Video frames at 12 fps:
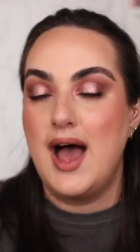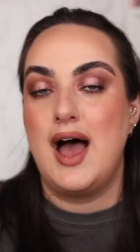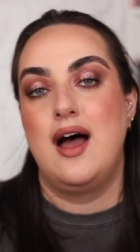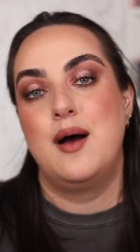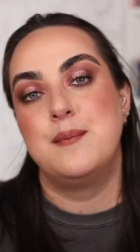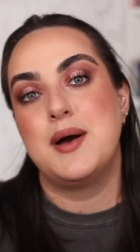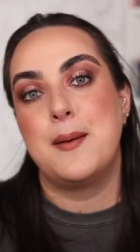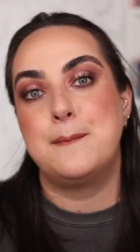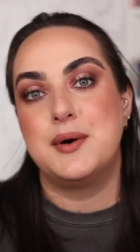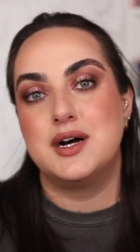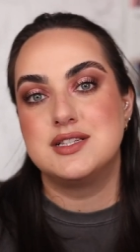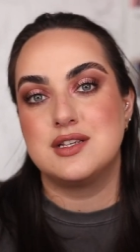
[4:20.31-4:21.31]
Um,
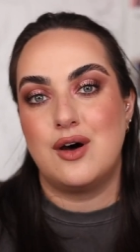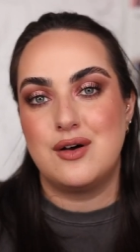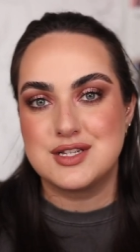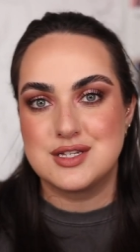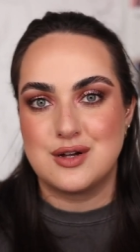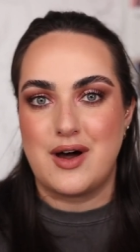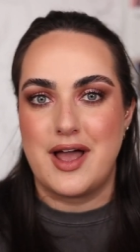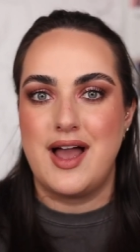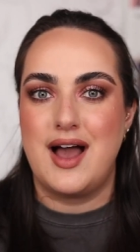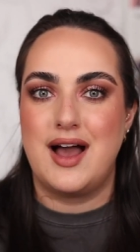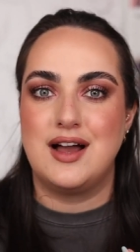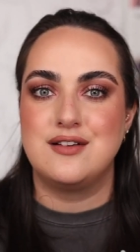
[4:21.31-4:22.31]
but also I
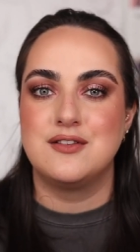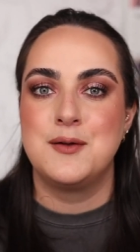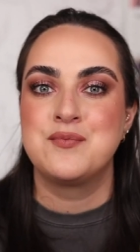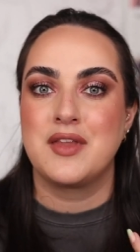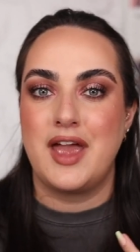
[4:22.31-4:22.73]
have